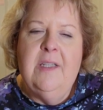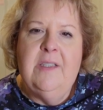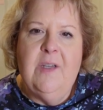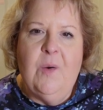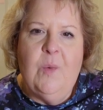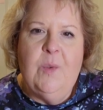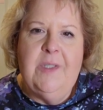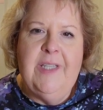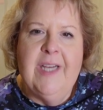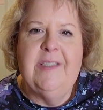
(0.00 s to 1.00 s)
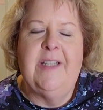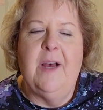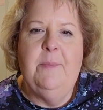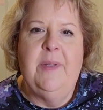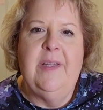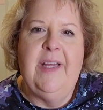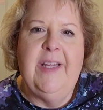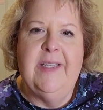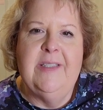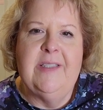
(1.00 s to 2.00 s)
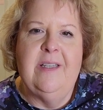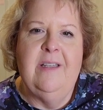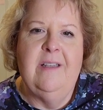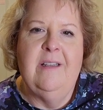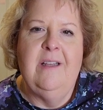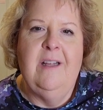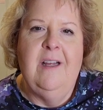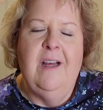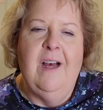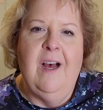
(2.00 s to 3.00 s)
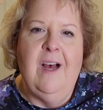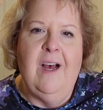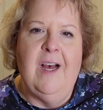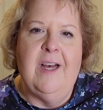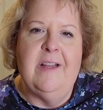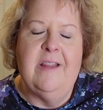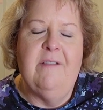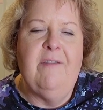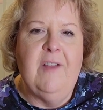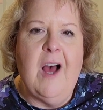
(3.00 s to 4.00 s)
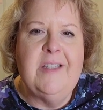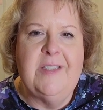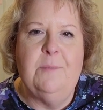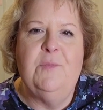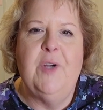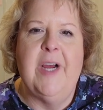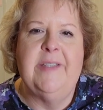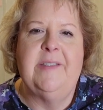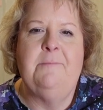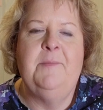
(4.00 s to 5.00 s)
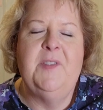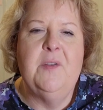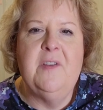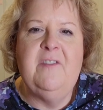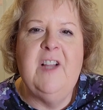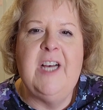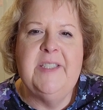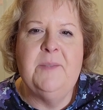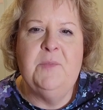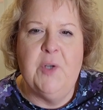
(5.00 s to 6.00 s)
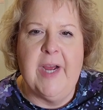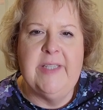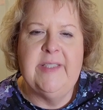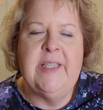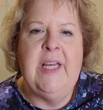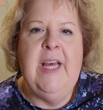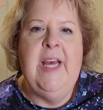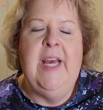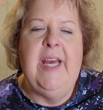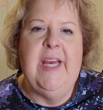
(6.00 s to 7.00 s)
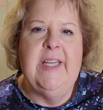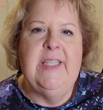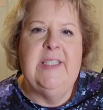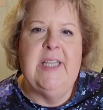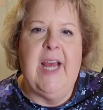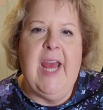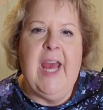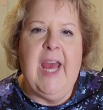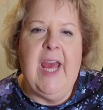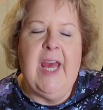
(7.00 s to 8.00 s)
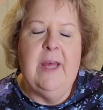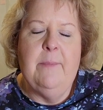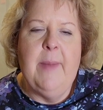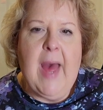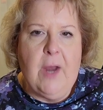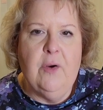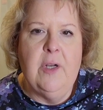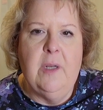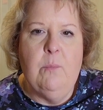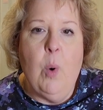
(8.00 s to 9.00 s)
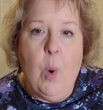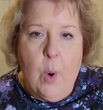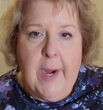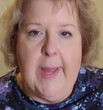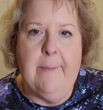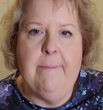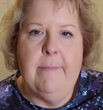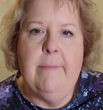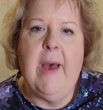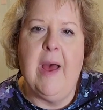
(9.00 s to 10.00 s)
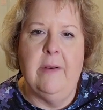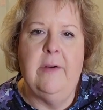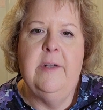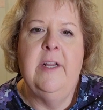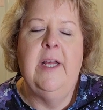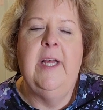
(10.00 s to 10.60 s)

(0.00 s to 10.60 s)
So next up is the Flossum dress. So the Flossum dress is a Pattern Emporium pattern.